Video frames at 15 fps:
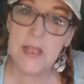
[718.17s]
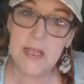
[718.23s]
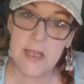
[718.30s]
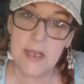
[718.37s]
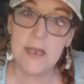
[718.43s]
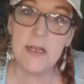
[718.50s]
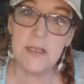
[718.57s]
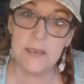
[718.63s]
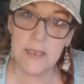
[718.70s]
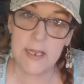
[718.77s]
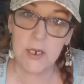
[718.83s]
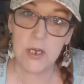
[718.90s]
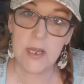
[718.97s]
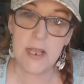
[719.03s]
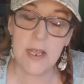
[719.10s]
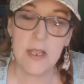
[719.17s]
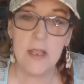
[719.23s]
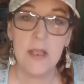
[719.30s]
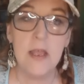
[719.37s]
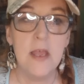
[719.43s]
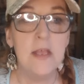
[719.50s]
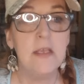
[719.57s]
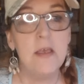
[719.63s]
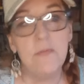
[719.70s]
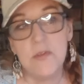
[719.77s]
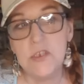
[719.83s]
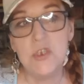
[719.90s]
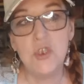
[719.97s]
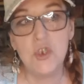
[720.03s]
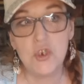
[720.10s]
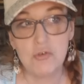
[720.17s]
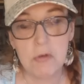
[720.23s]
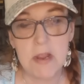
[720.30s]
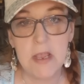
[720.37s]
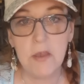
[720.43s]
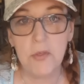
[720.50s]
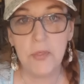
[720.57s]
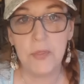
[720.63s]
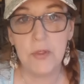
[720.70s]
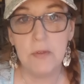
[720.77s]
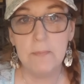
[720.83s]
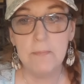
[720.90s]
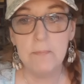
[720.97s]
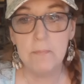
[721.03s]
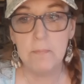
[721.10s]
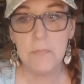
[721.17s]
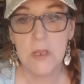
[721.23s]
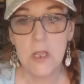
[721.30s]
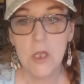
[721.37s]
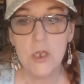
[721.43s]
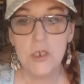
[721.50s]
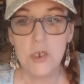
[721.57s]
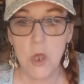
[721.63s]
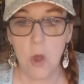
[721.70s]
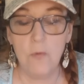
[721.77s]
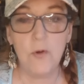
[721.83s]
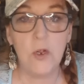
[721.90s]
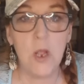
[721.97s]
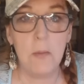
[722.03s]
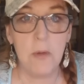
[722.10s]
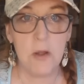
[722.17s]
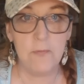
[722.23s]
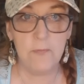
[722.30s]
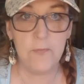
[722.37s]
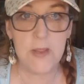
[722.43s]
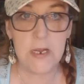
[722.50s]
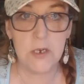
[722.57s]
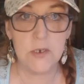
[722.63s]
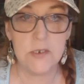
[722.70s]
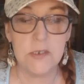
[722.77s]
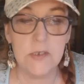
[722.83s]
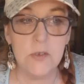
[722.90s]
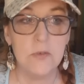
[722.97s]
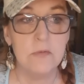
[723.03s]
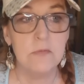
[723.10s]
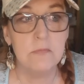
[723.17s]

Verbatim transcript: In clarity, give us strength to overcome our fears.